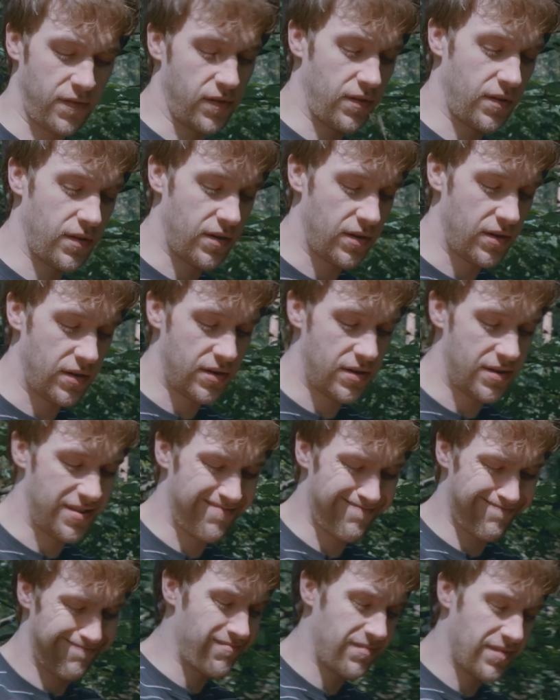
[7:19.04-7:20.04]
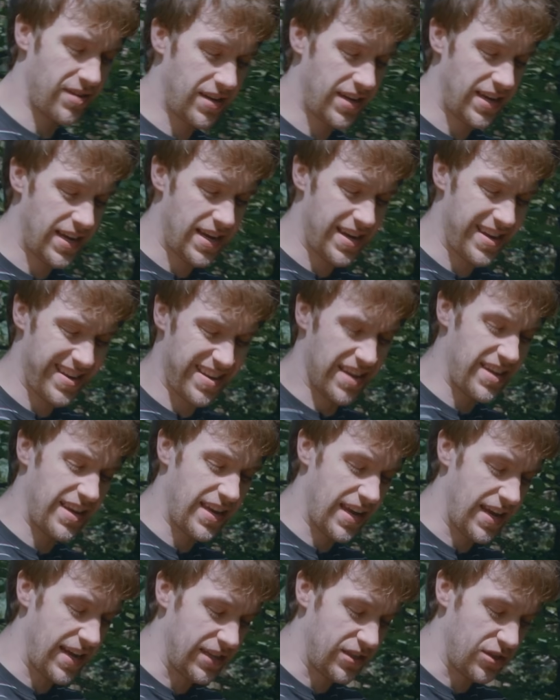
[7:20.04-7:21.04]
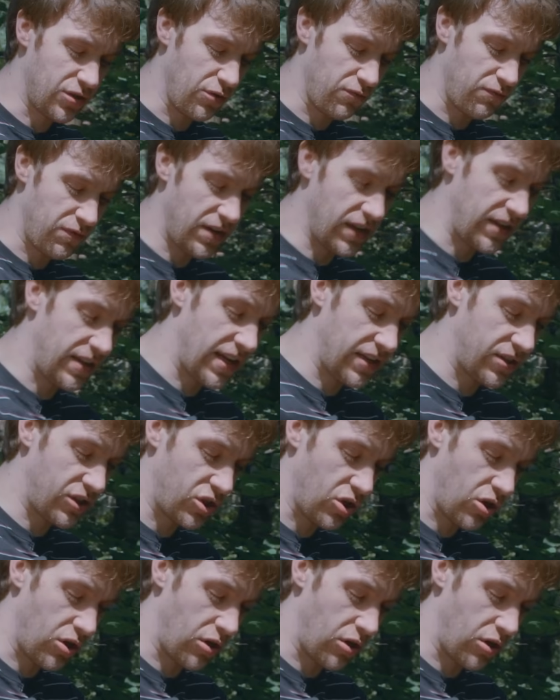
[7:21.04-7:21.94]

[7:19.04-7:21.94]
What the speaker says: it wasn't the best at fire steel scraping. A part